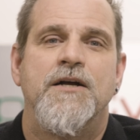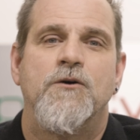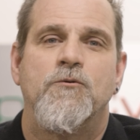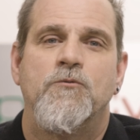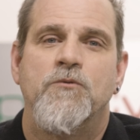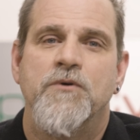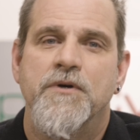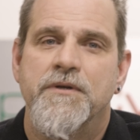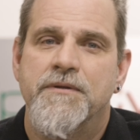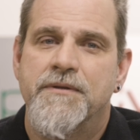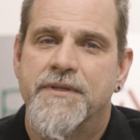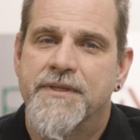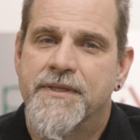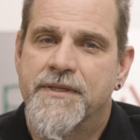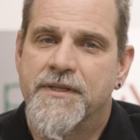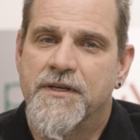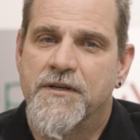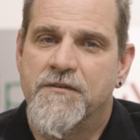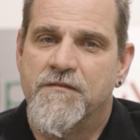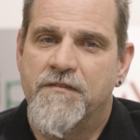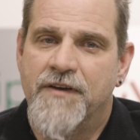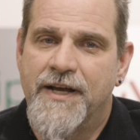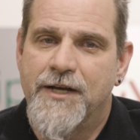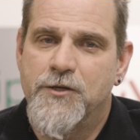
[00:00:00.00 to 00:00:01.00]
Where
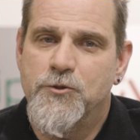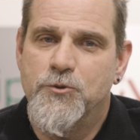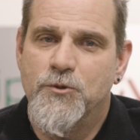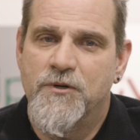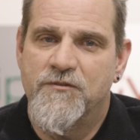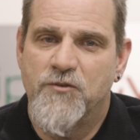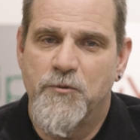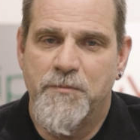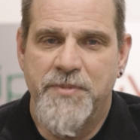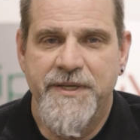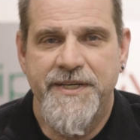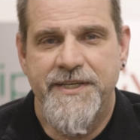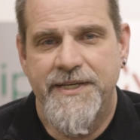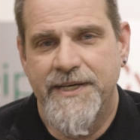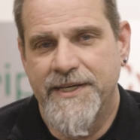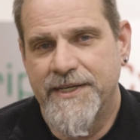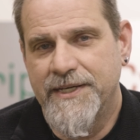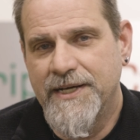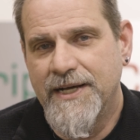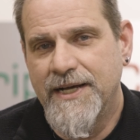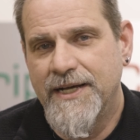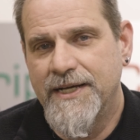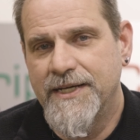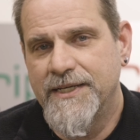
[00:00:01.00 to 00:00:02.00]
the value of a
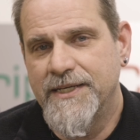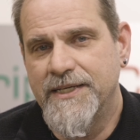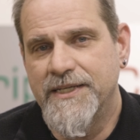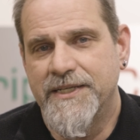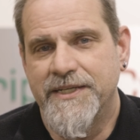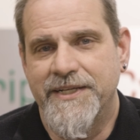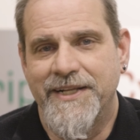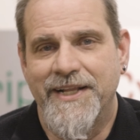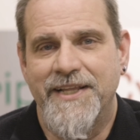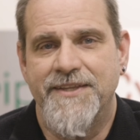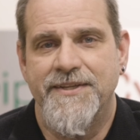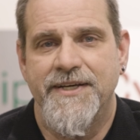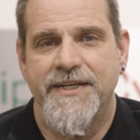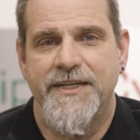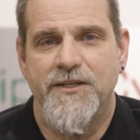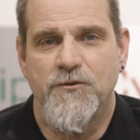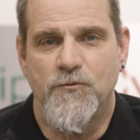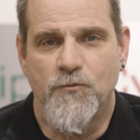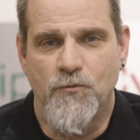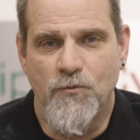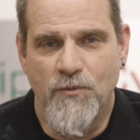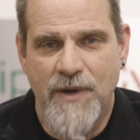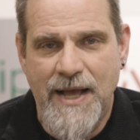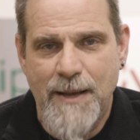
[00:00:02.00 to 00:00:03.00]
PKI is that it
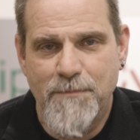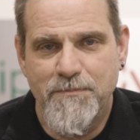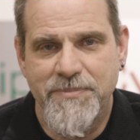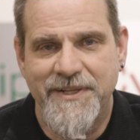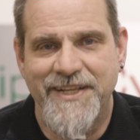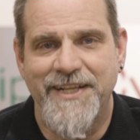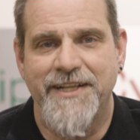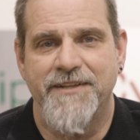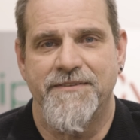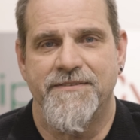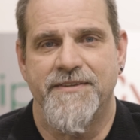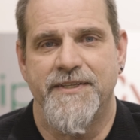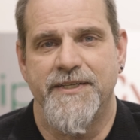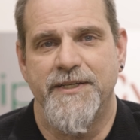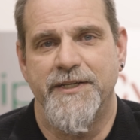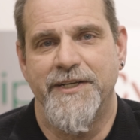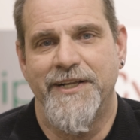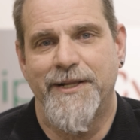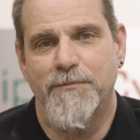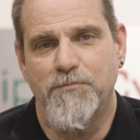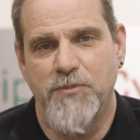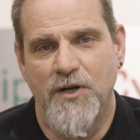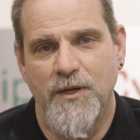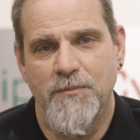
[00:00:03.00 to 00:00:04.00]
wraps
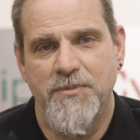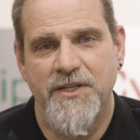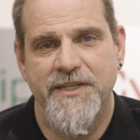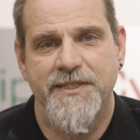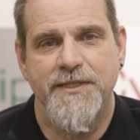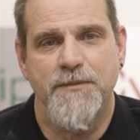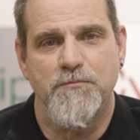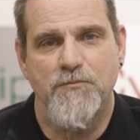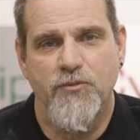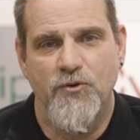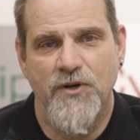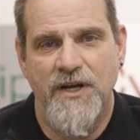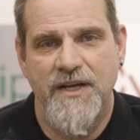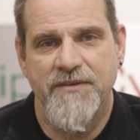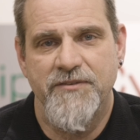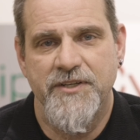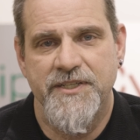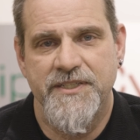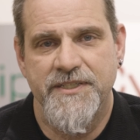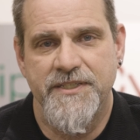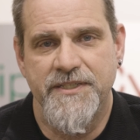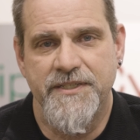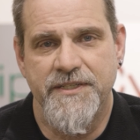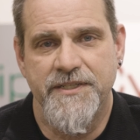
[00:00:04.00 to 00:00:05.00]
these public and
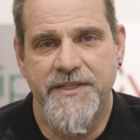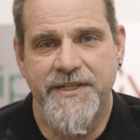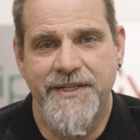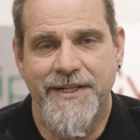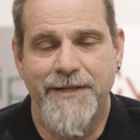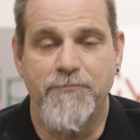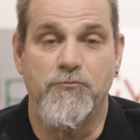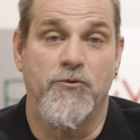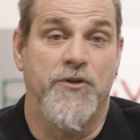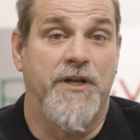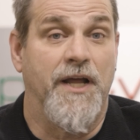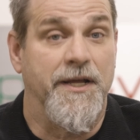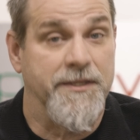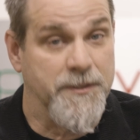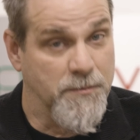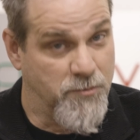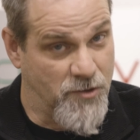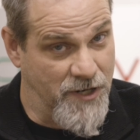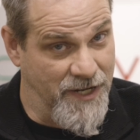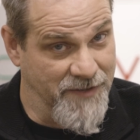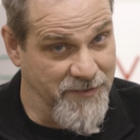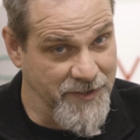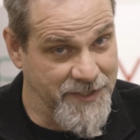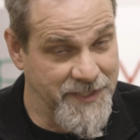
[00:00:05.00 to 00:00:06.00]
private keys, well, not the
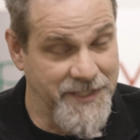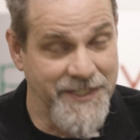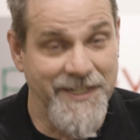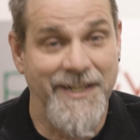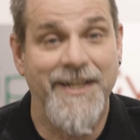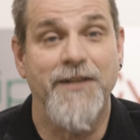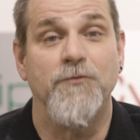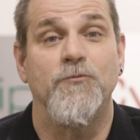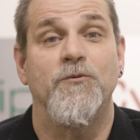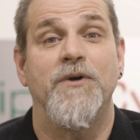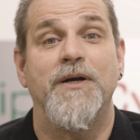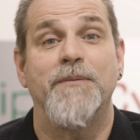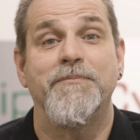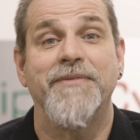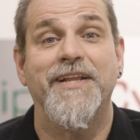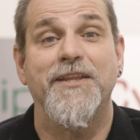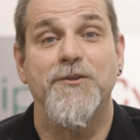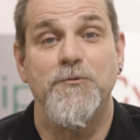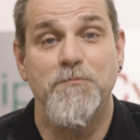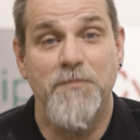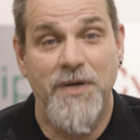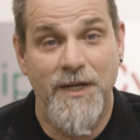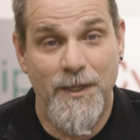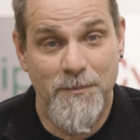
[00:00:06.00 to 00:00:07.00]
private keys, it wraps
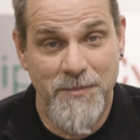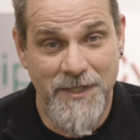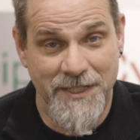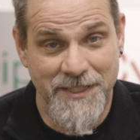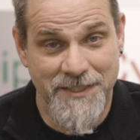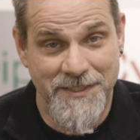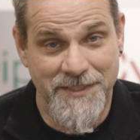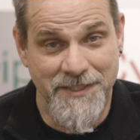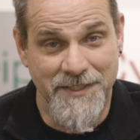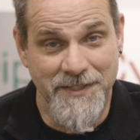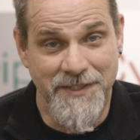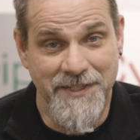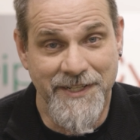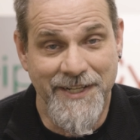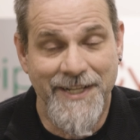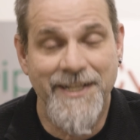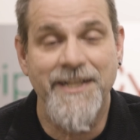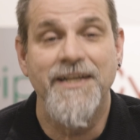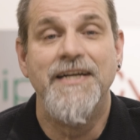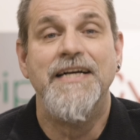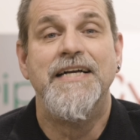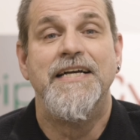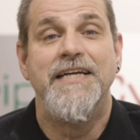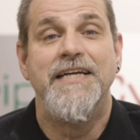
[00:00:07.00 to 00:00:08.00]
the public keys